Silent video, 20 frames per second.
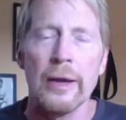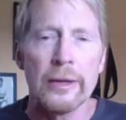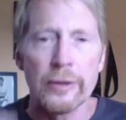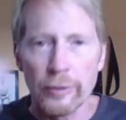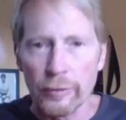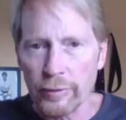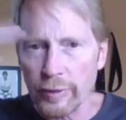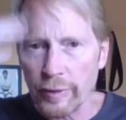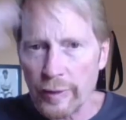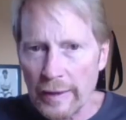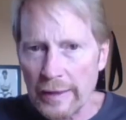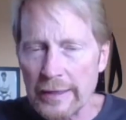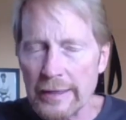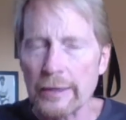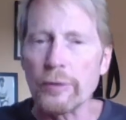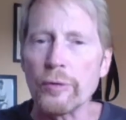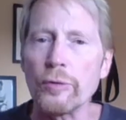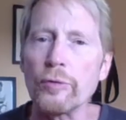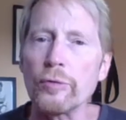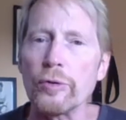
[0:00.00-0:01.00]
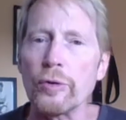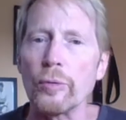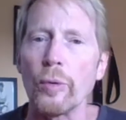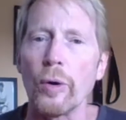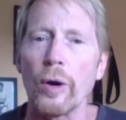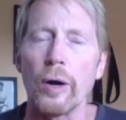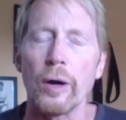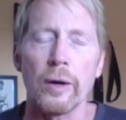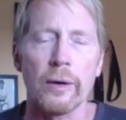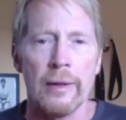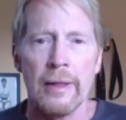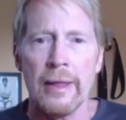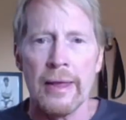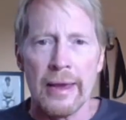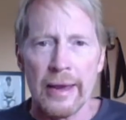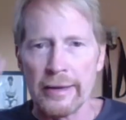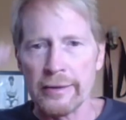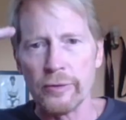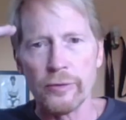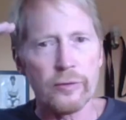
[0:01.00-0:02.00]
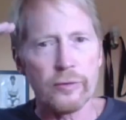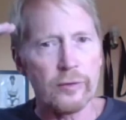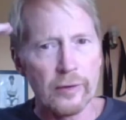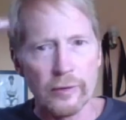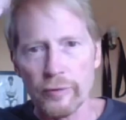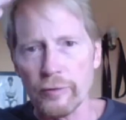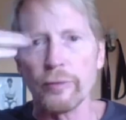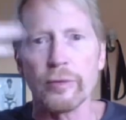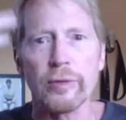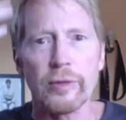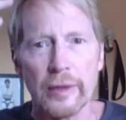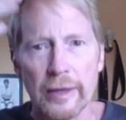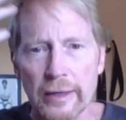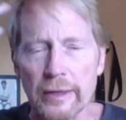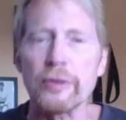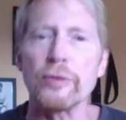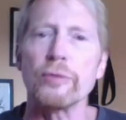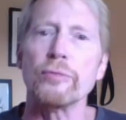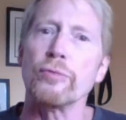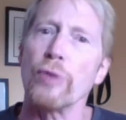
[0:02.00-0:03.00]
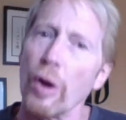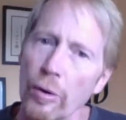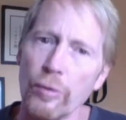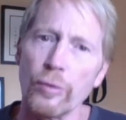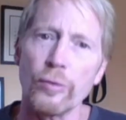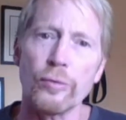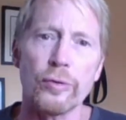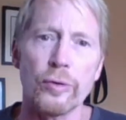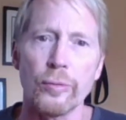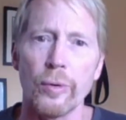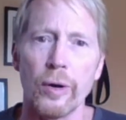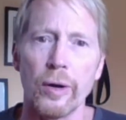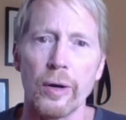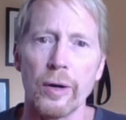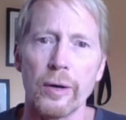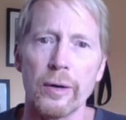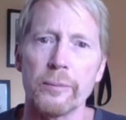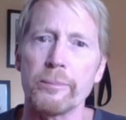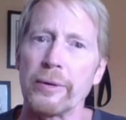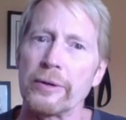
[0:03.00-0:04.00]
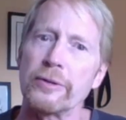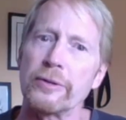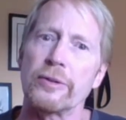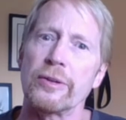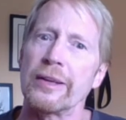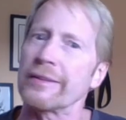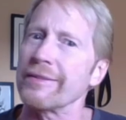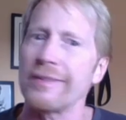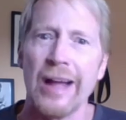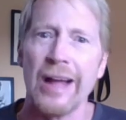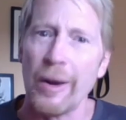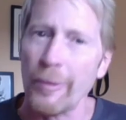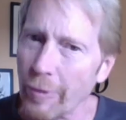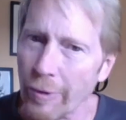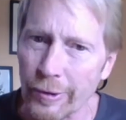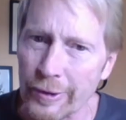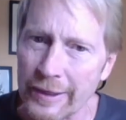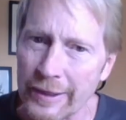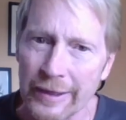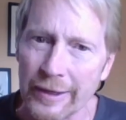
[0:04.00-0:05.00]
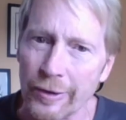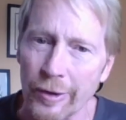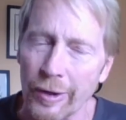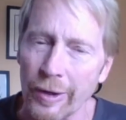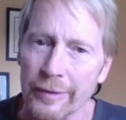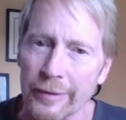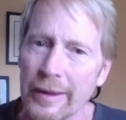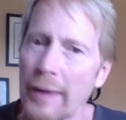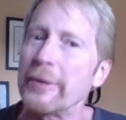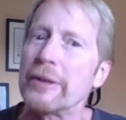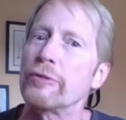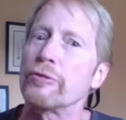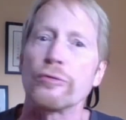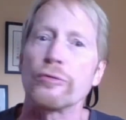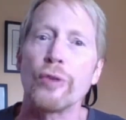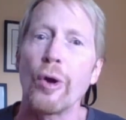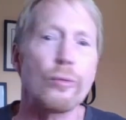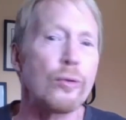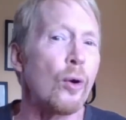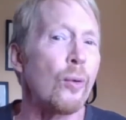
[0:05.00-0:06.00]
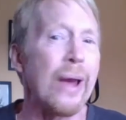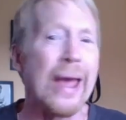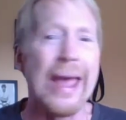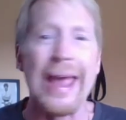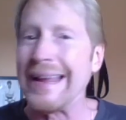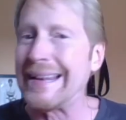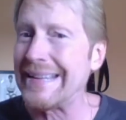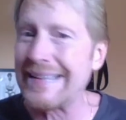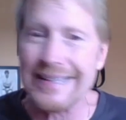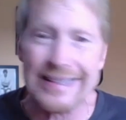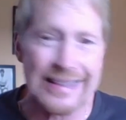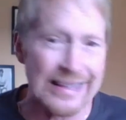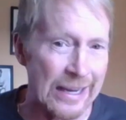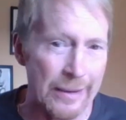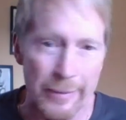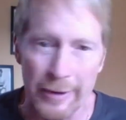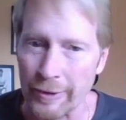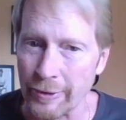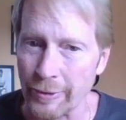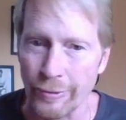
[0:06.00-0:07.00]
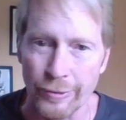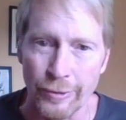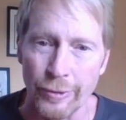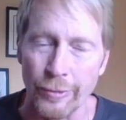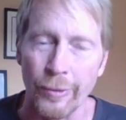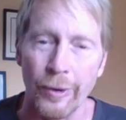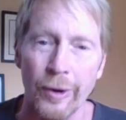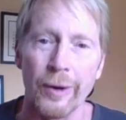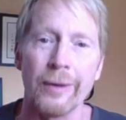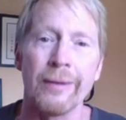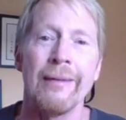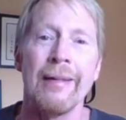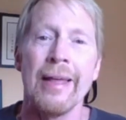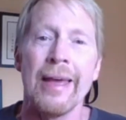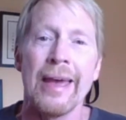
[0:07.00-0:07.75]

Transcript: You're thinking who you are, and since you think you know who you are, but it's not working at all, that means you don't know anything about who you are,